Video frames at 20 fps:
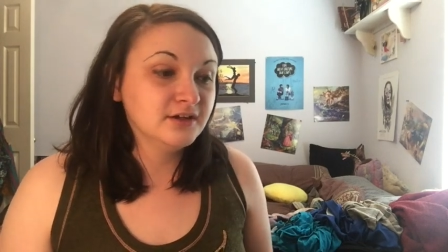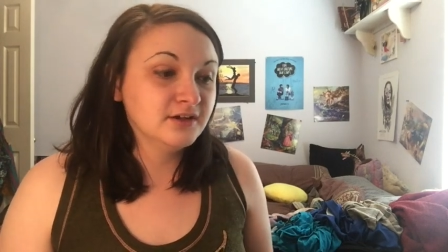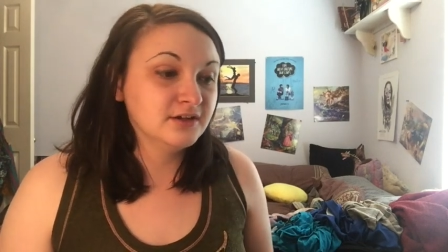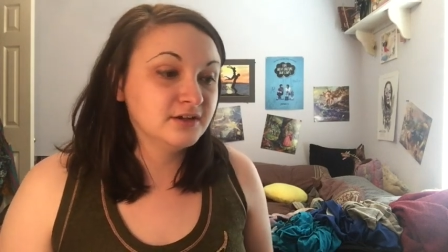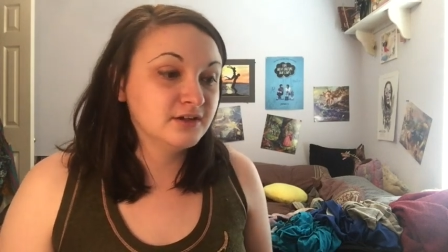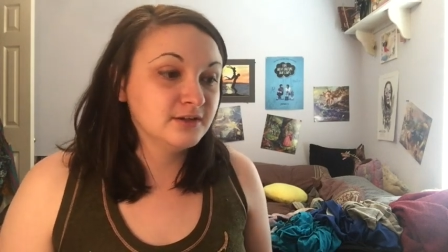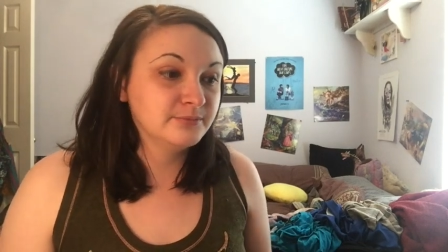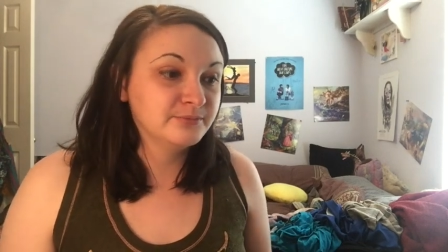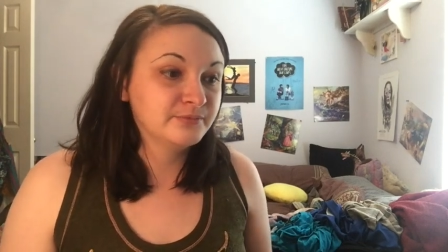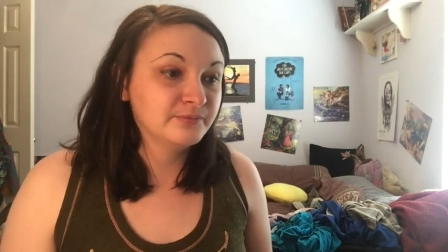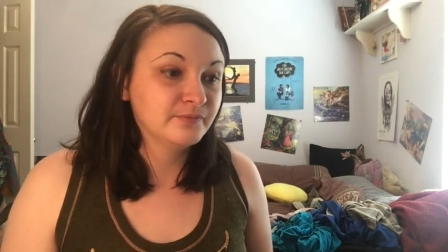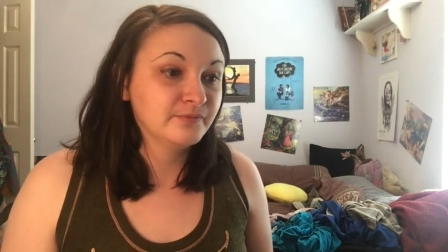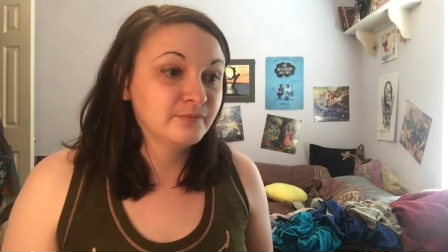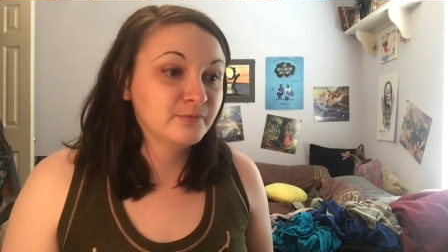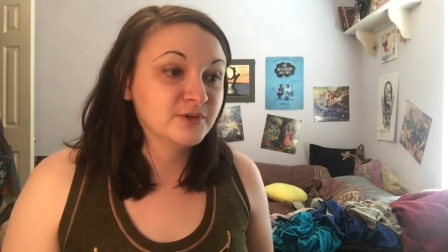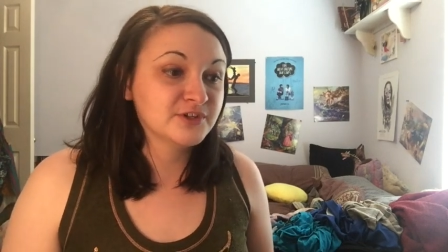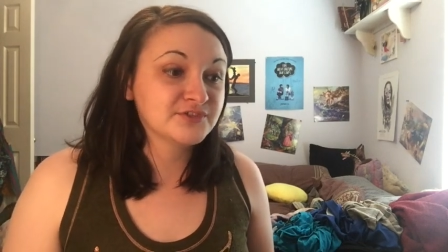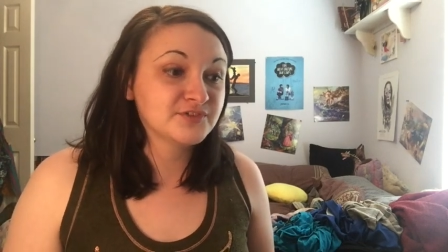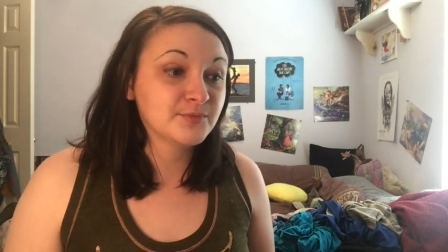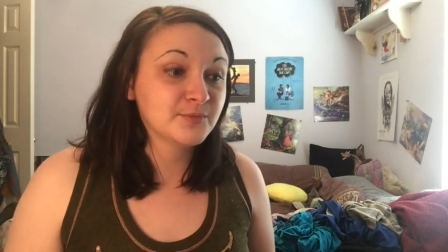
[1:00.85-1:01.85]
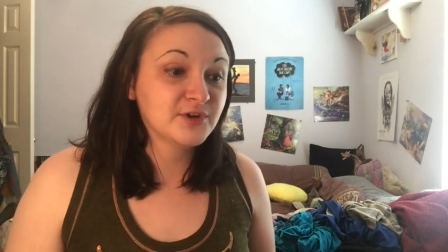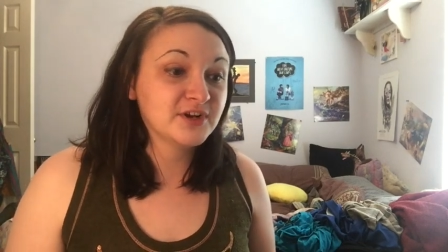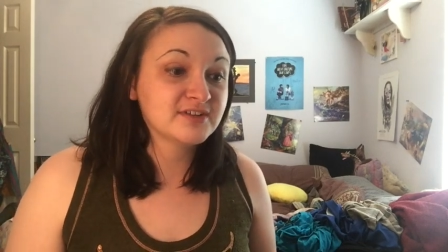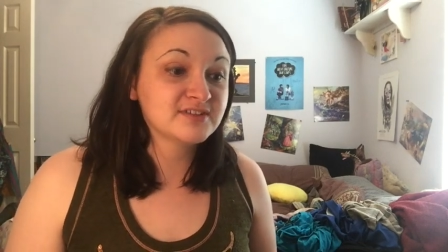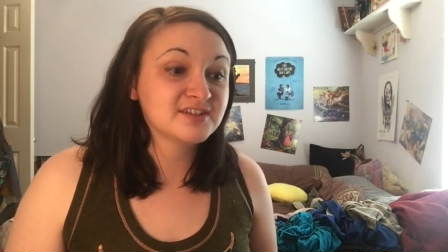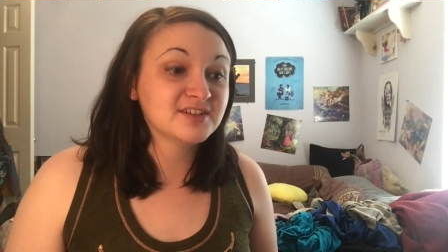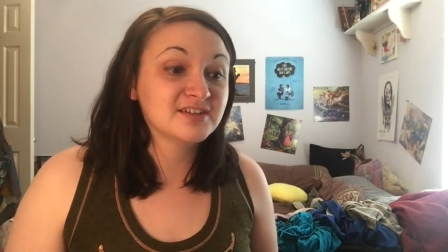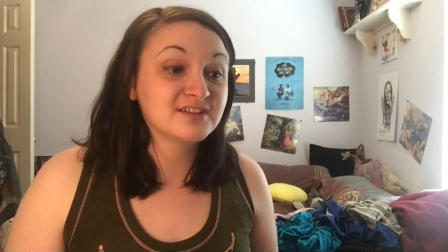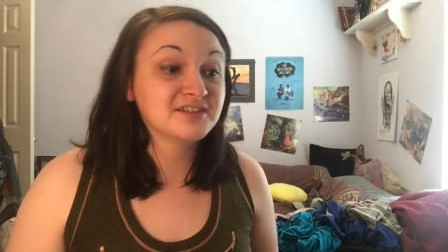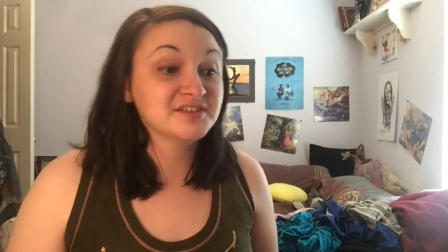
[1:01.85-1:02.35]
um, which from what I've
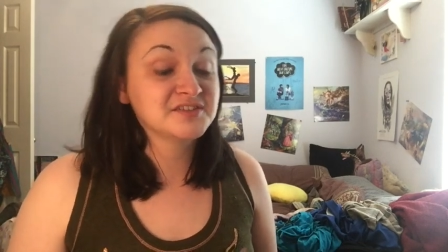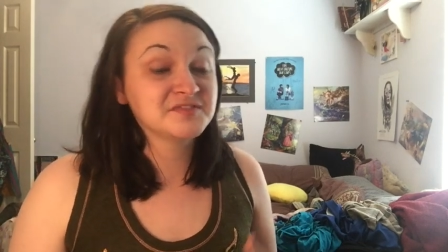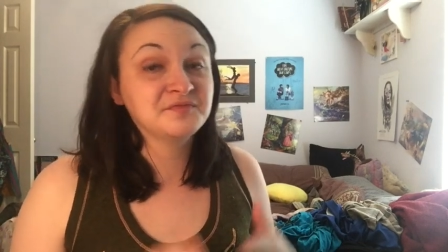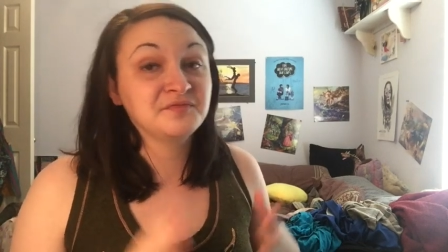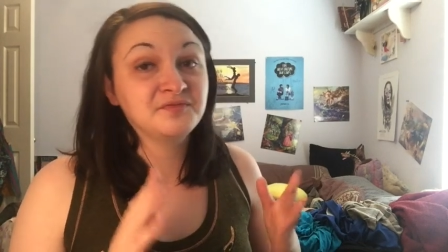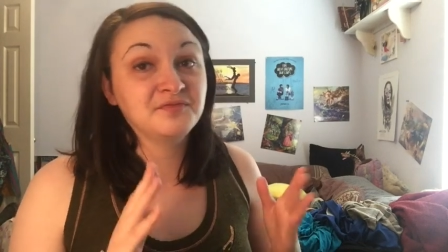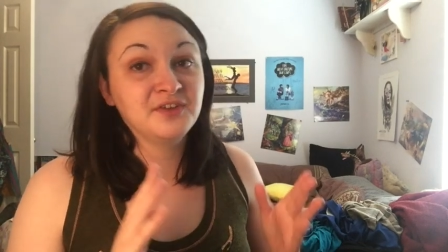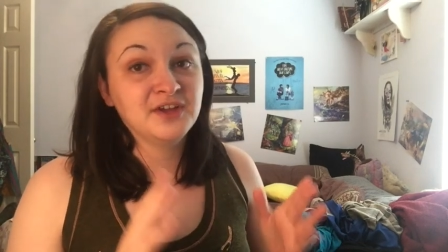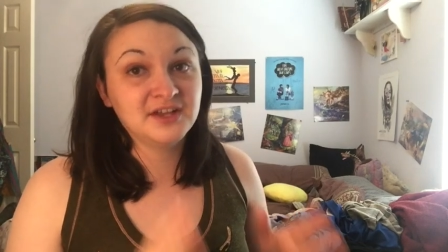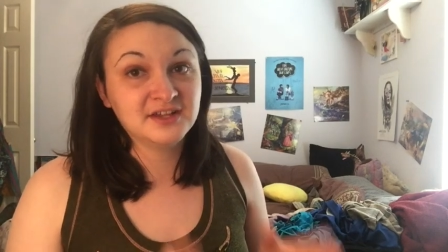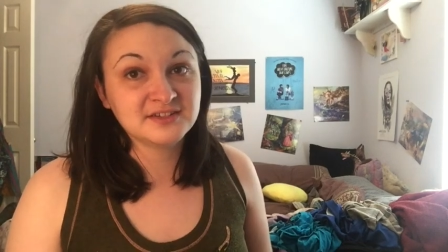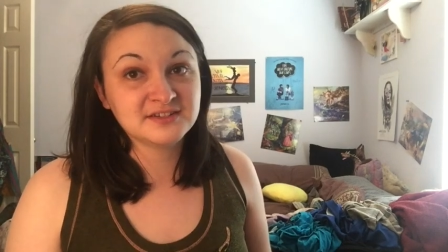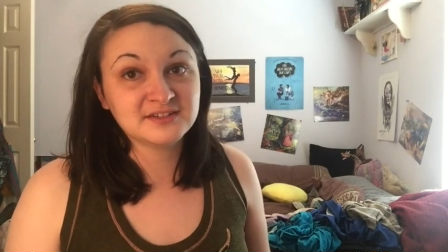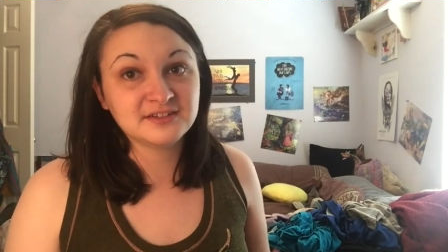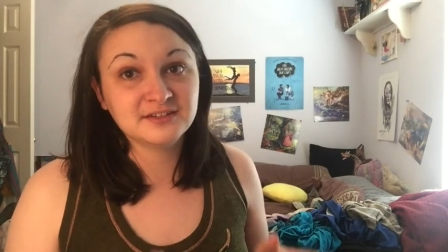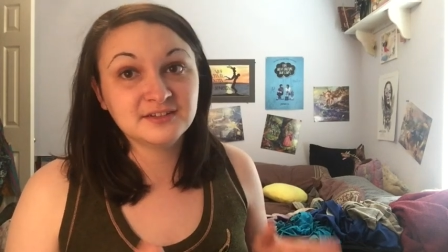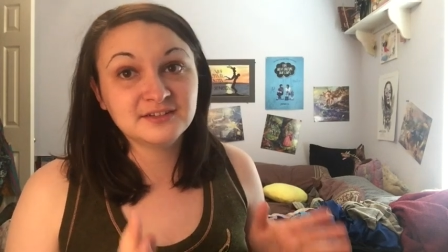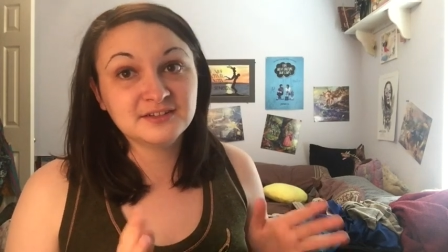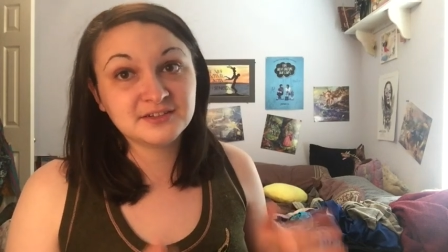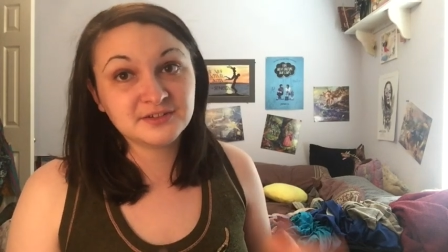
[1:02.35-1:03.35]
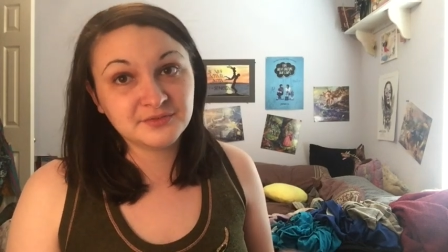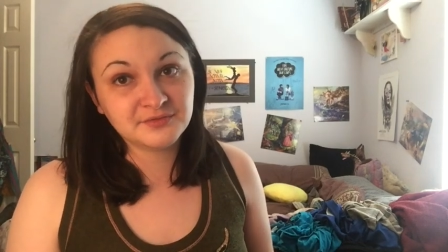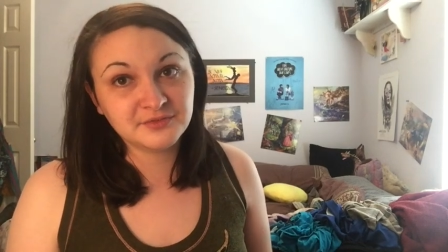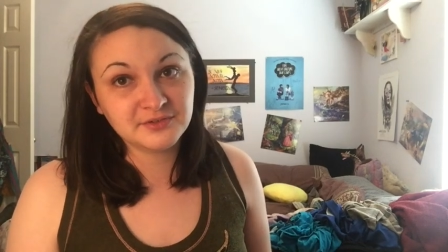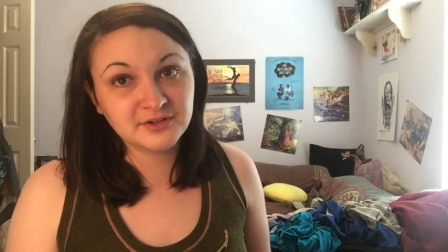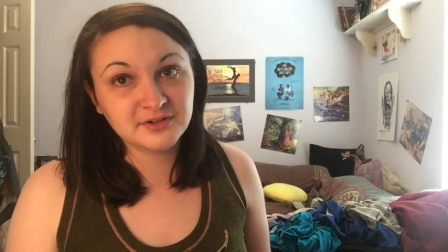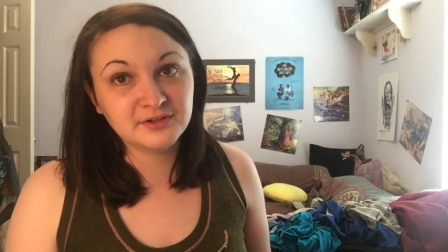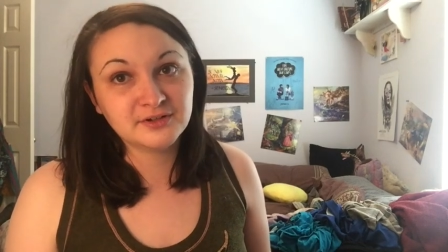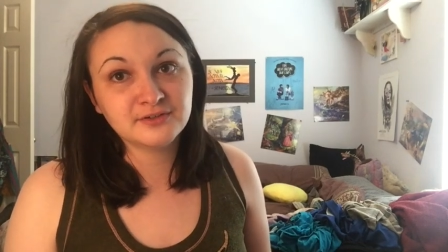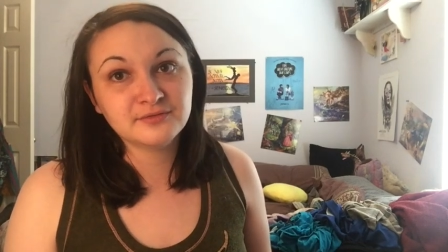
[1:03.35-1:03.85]
seen is vastly
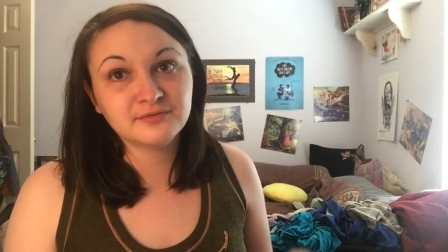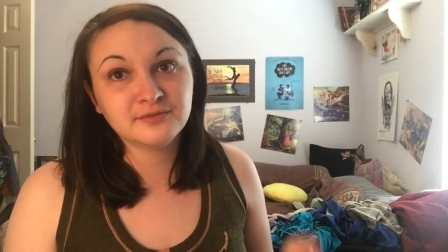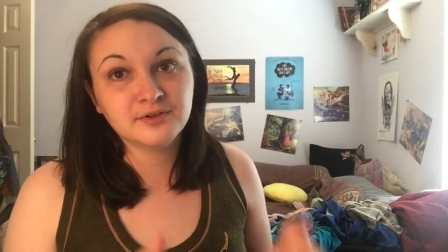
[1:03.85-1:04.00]
different